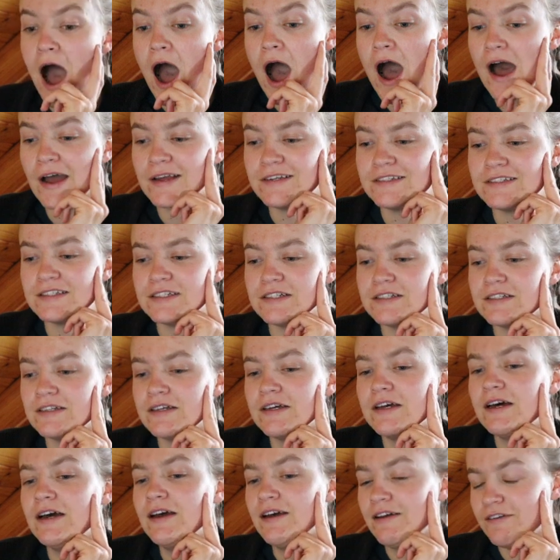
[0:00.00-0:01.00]
I did
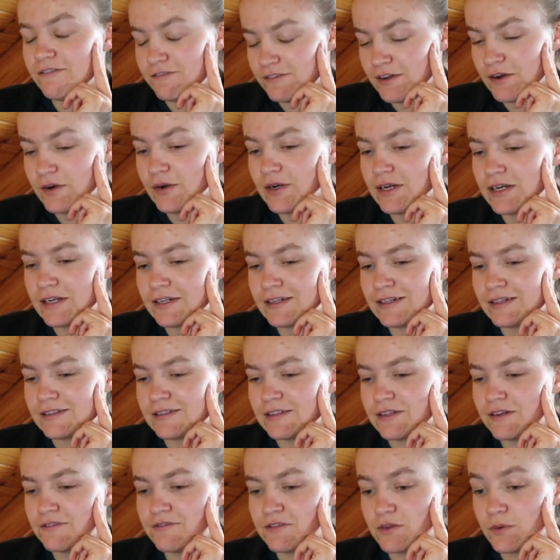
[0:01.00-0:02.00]
very
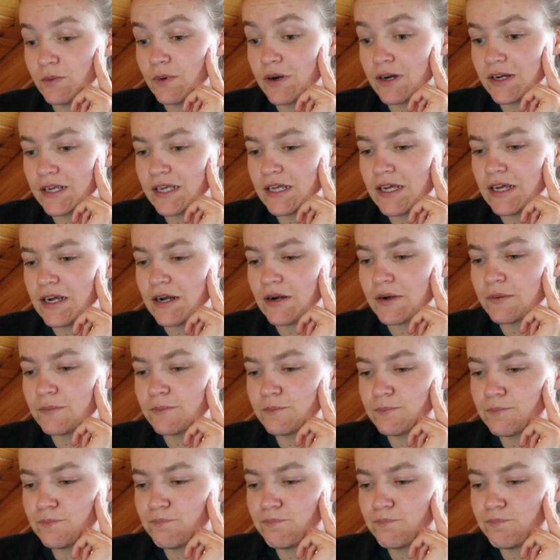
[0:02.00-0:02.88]
little of the work here.